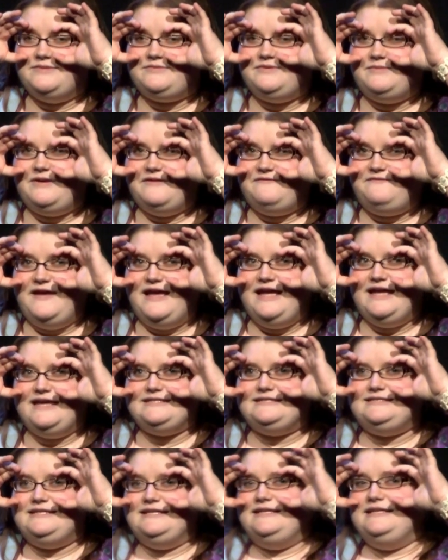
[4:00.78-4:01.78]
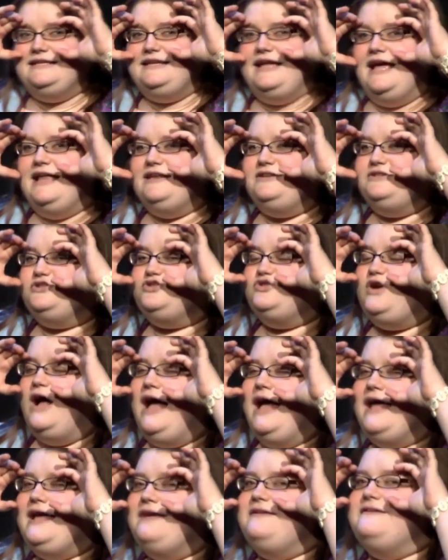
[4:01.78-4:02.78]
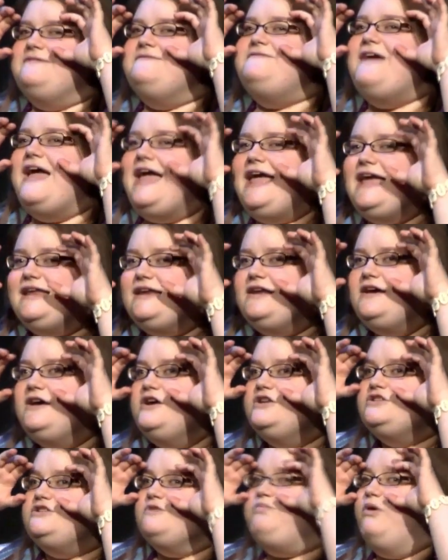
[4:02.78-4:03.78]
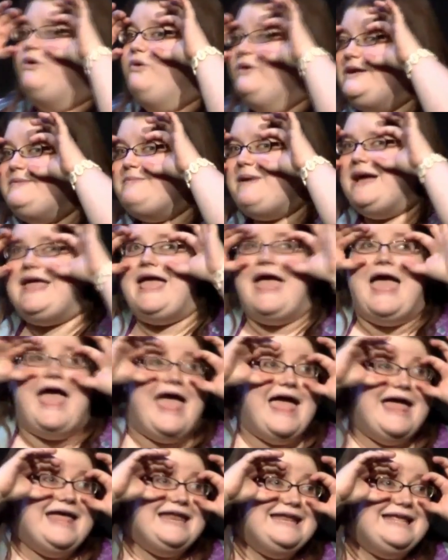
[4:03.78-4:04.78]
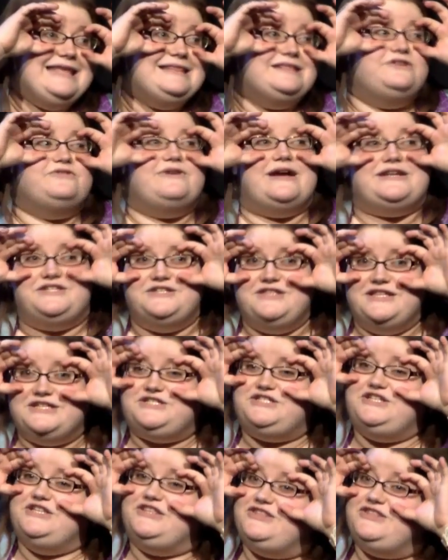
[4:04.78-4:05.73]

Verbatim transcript: up to my face and try in vain to point my head in the direction that she